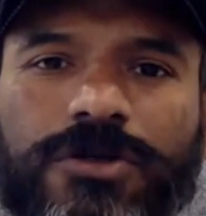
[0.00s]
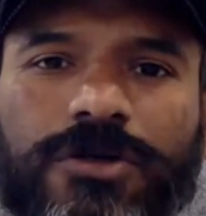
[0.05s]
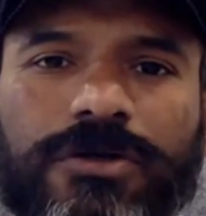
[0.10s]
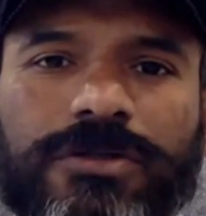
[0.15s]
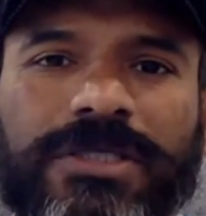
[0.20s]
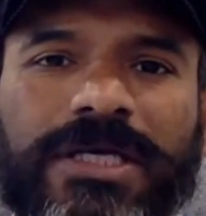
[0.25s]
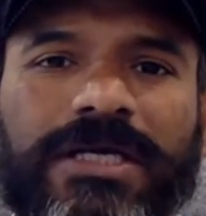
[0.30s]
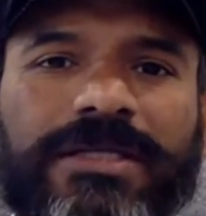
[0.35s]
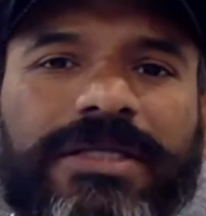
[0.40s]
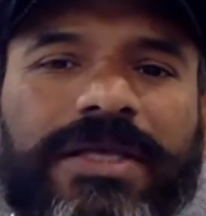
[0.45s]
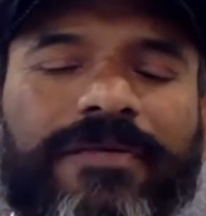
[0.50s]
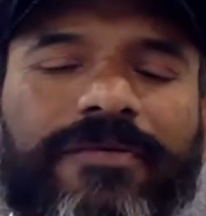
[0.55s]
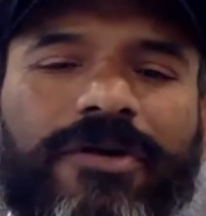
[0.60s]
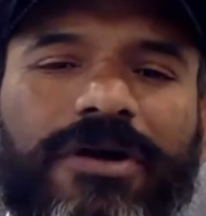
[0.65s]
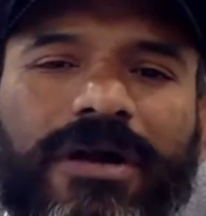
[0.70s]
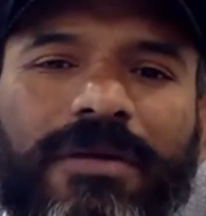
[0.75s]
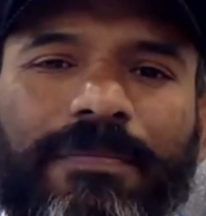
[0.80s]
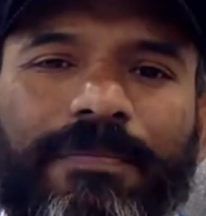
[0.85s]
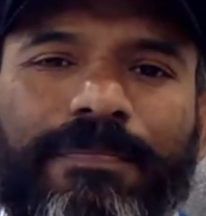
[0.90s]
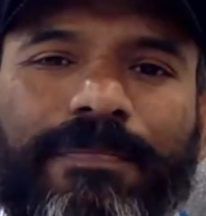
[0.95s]
So they, they've
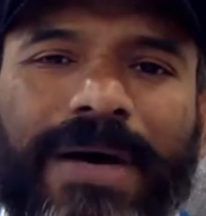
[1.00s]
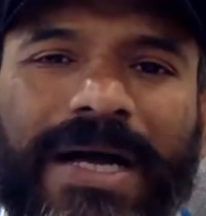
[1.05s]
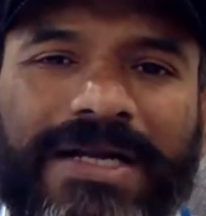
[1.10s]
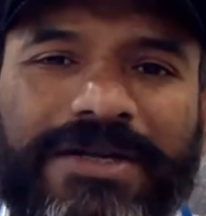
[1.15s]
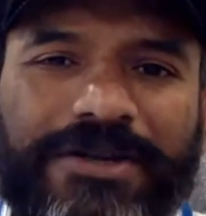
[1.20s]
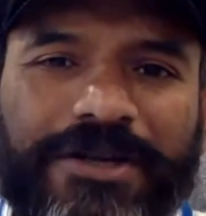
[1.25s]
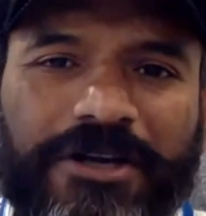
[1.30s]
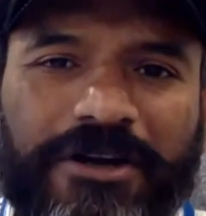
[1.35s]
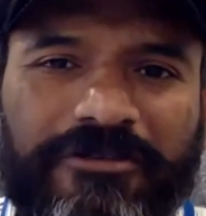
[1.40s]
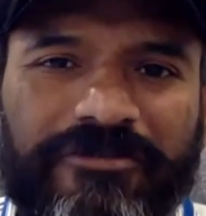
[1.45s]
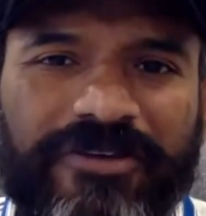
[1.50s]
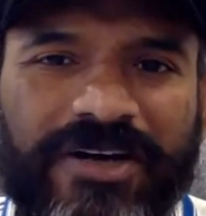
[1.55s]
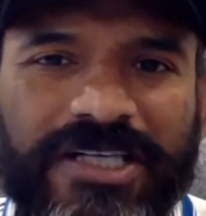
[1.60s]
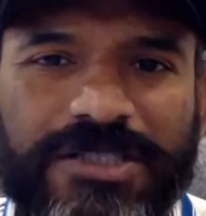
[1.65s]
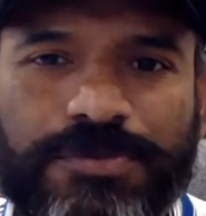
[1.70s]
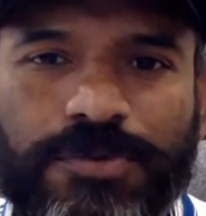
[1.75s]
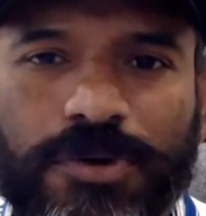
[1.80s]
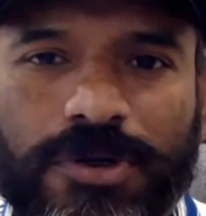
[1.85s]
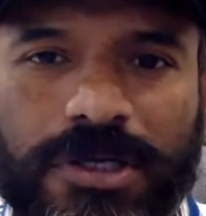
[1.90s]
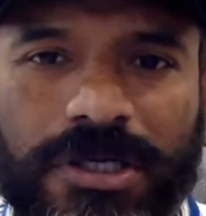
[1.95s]
got a battery of
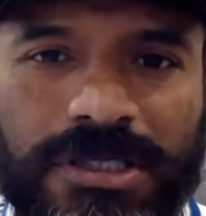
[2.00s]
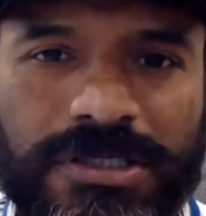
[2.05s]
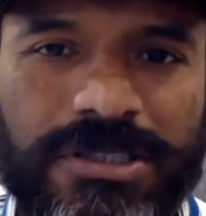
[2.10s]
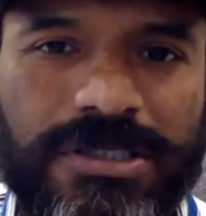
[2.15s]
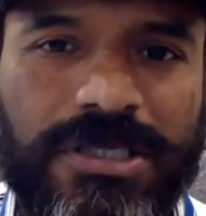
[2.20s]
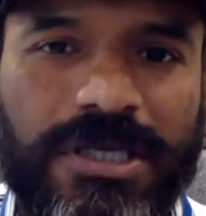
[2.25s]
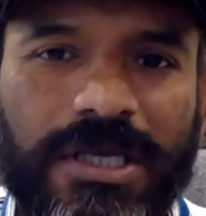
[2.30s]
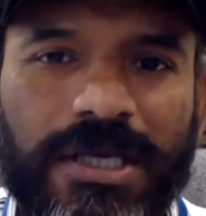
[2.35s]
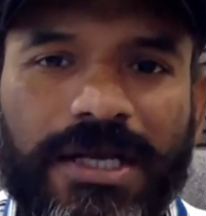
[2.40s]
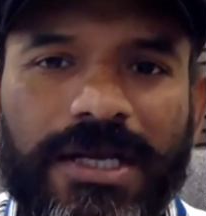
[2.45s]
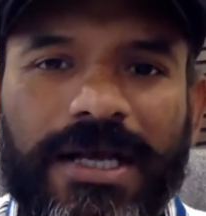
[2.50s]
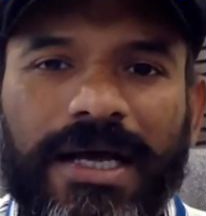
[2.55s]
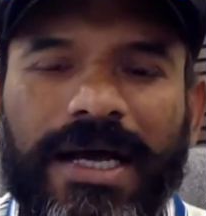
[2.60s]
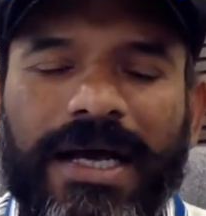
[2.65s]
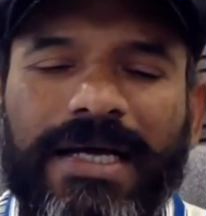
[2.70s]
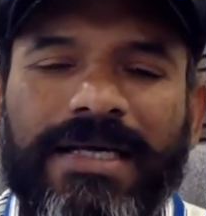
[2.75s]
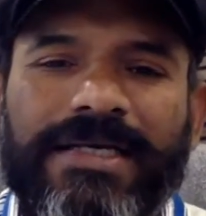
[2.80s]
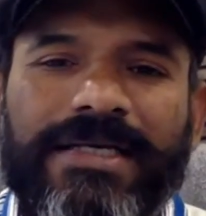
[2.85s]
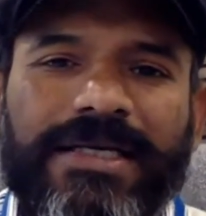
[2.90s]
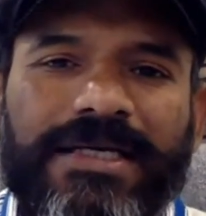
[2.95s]
fast bowlers
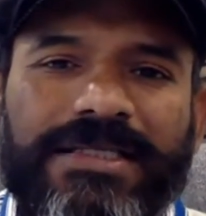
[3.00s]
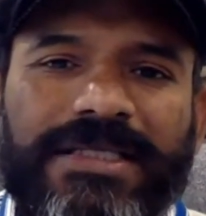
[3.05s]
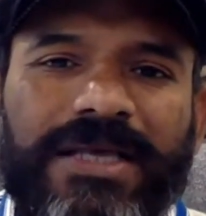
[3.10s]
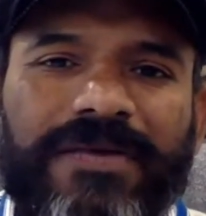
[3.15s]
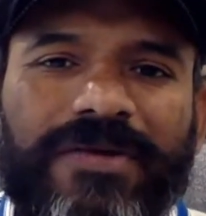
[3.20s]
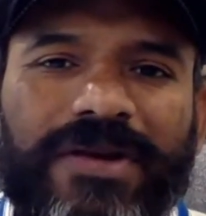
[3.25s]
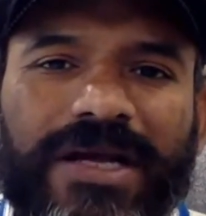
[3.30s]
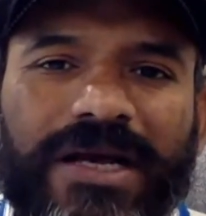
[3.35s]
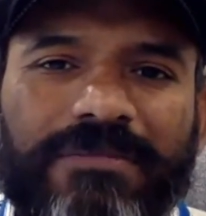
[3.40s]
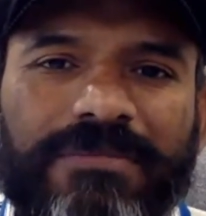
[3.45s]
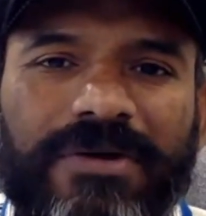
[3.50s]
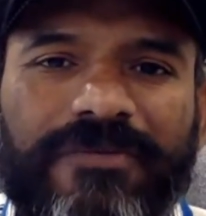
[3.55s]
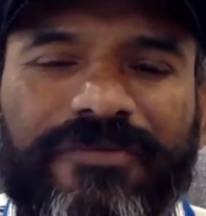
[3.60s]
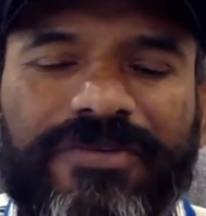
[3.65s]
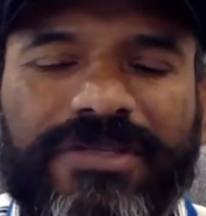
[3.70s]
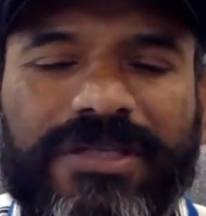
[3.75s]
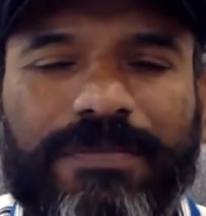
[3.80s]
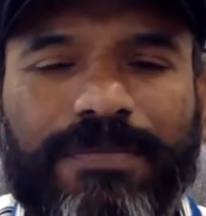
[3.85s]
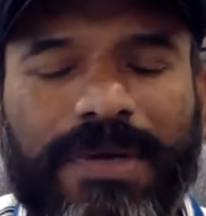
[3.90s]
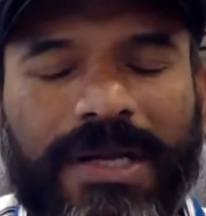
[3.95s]
and uh, they will come
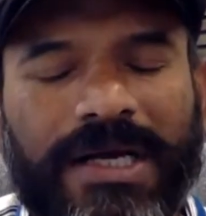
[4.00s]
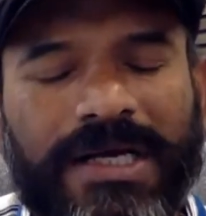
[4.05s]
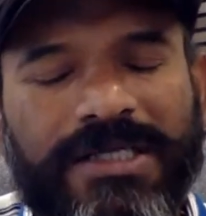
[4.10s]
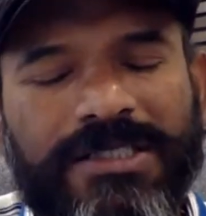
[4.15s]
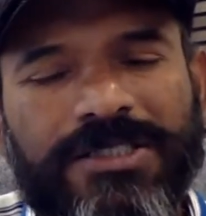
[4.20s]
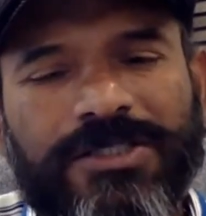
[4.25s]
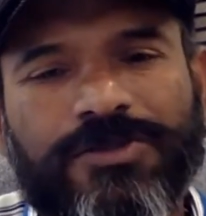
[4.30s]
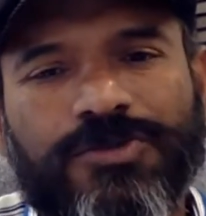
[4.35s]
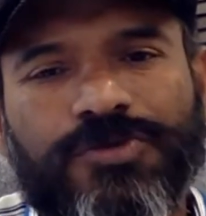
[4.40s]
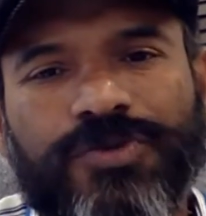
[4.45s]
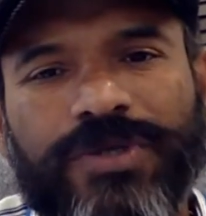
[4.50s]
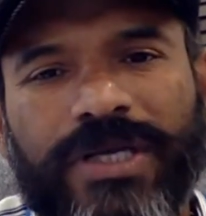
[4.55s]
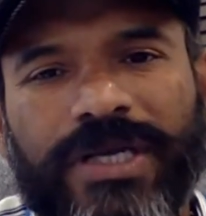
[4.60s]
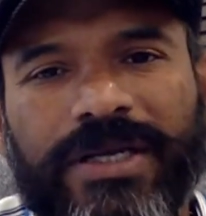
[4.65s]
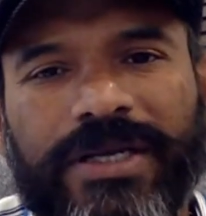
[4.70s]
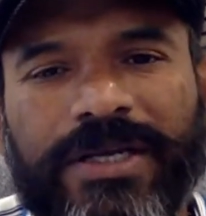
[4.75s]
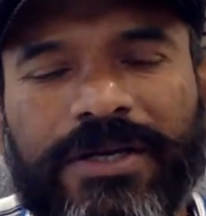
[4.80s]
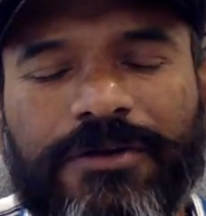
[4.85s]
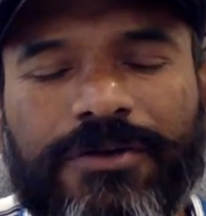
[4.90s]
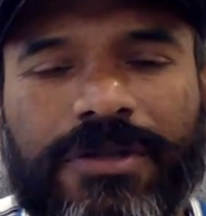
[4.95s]
up with the plans to swing
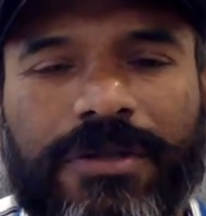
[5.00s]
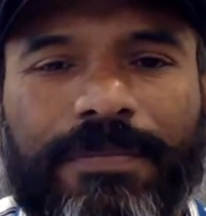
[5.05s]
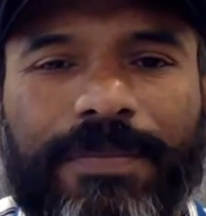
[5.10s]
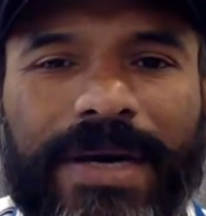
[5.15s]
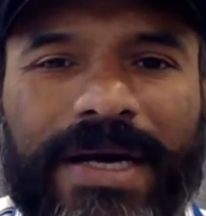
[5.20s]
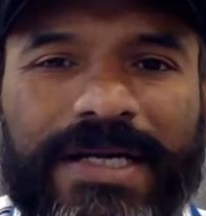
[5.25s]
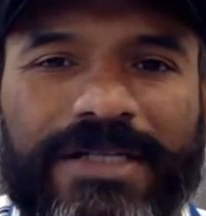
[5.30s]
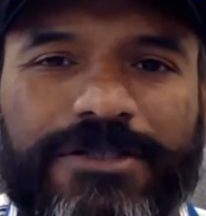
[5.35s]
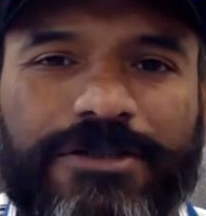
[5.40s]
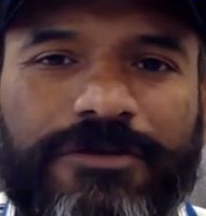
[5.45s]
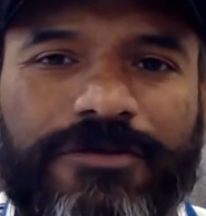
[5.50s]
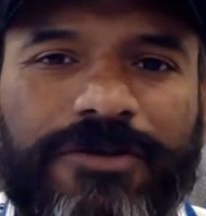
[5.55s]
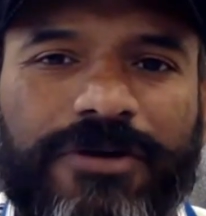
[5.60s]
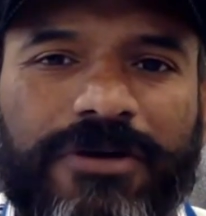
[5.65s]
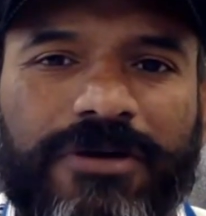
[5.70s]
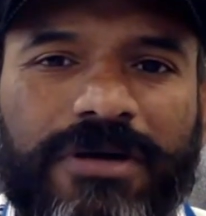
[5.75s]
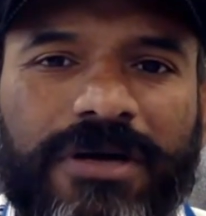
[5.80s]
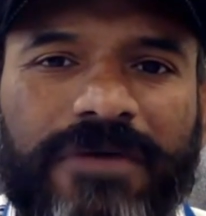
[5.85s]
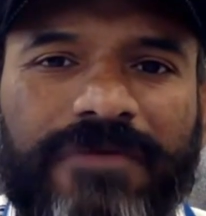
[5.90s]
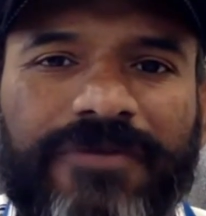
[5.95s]
it into the pads of
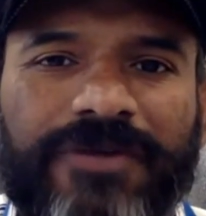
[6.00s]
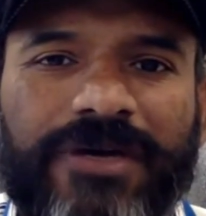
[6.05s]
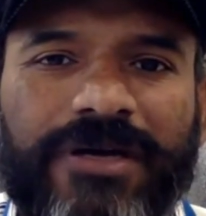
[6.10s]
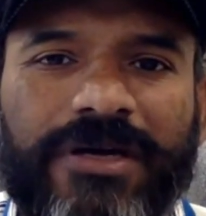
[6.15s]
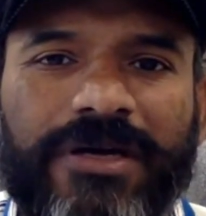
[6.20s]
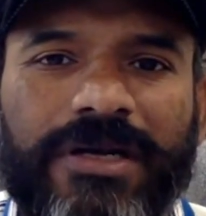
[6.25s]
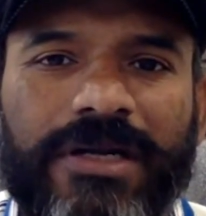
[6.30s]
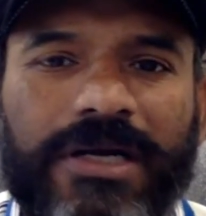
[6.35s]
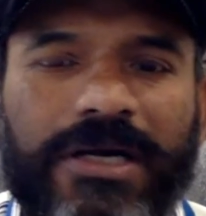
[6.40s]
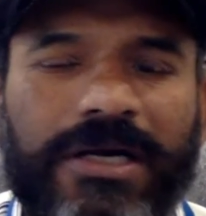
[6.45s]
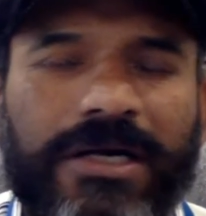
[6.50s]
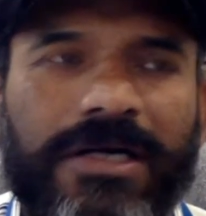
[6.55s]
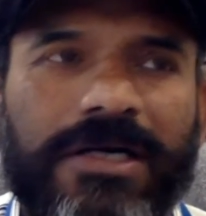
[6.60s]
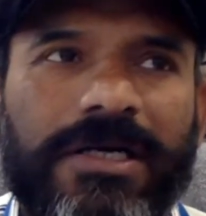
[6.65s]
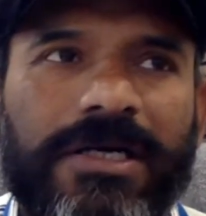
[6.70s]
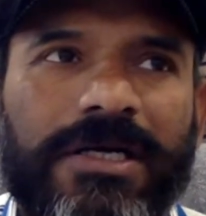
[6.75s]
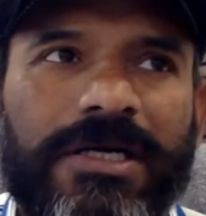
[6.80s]
our, of our uh,